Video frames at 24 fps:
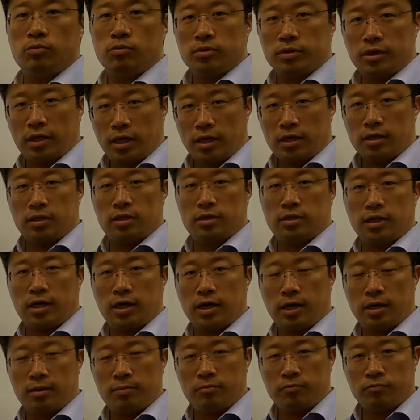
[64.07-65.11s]
will take a
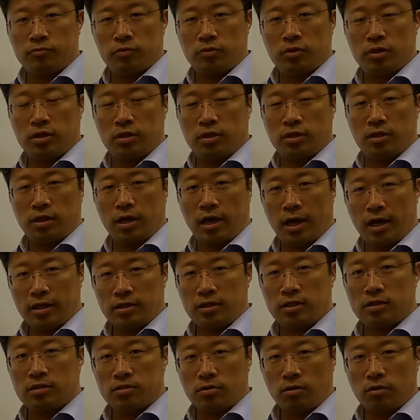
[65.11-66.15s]
time for the
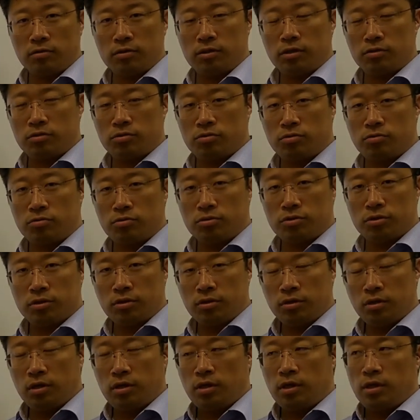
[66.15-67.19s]
added salt in
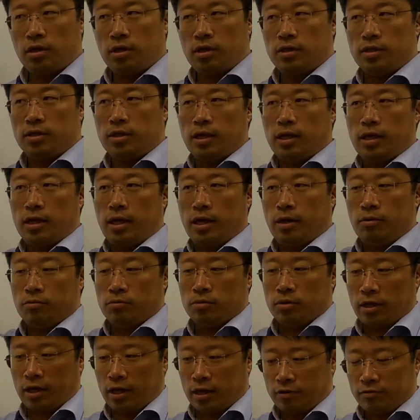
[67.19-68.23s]
solution. That
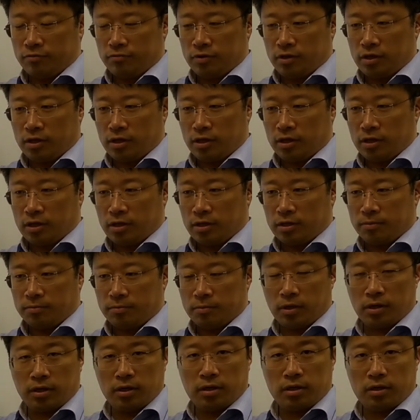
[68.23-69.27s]
will have the
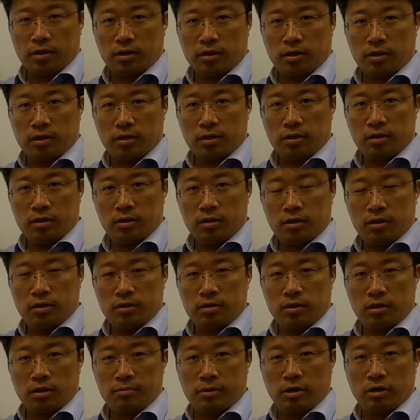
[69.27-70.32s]

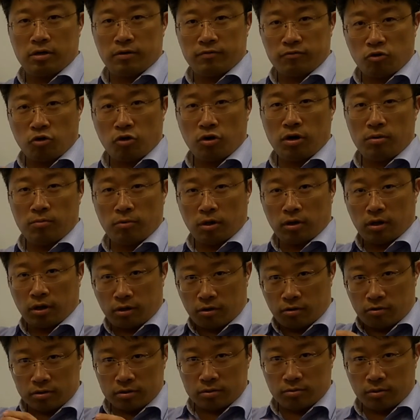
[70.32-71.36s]
amount of water
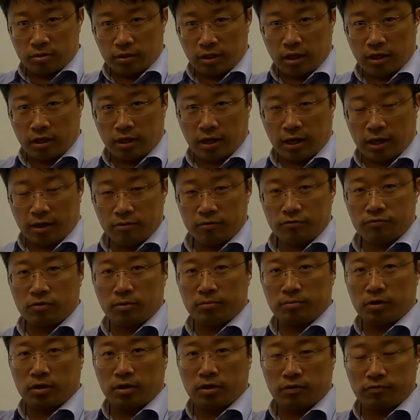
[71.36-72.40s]
molecules will take it out
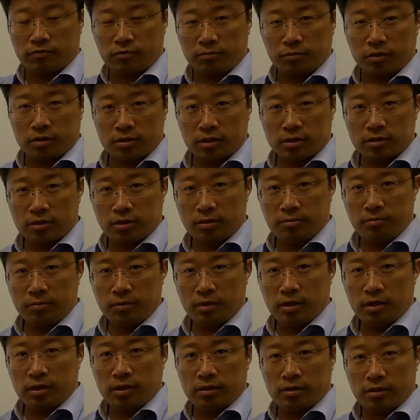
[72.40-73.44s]
from the system.
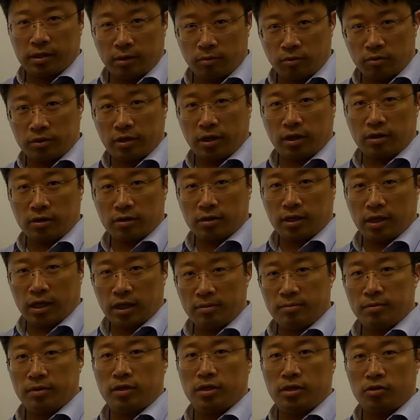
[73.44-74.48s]
That will take a
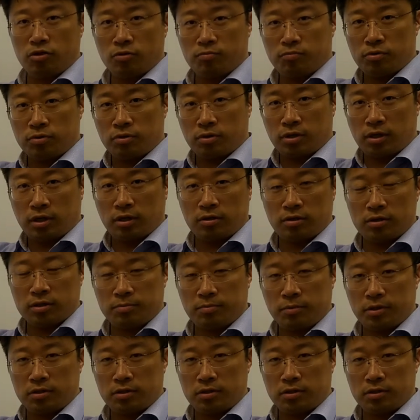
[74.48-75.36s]
time, and then you put another